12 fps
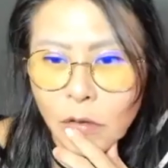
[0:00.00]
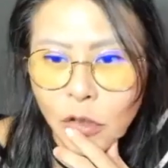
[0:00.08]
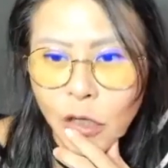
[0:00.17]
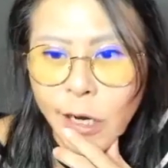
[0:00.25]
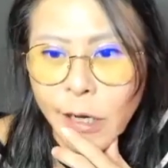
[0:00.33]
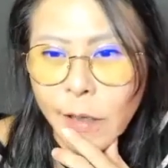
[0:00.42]

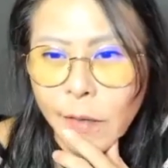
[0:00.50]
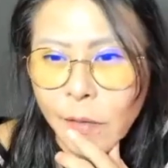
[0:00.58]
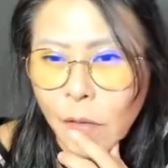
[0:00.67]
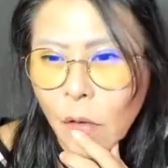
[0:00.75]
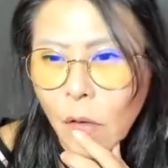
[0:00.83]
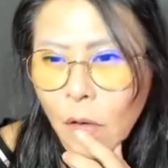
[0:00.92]
Check
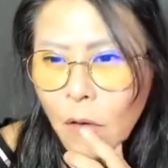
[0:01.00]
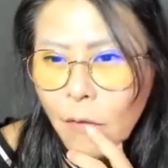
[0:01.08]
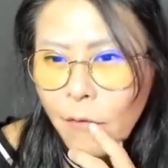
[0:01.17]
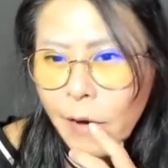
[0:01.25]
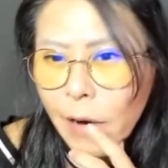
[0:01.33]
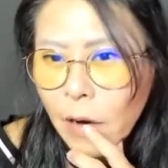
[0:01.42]

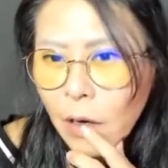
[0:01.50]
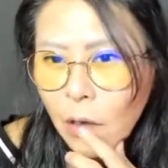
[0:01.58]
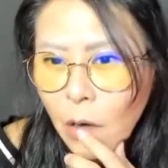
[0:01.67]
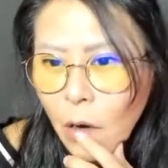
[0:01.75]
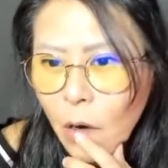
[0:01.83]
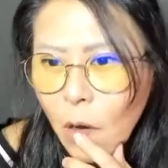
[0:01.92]
correct or
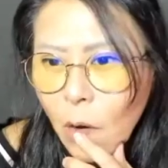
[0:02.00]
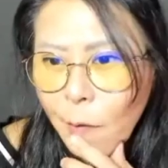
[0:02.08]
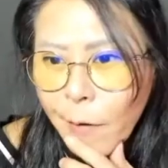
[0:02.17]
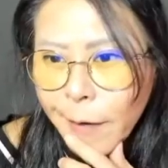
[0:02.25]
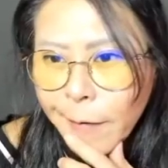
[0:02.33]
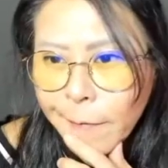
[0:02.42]
not
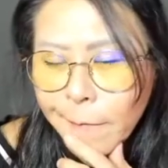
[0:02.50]
correct.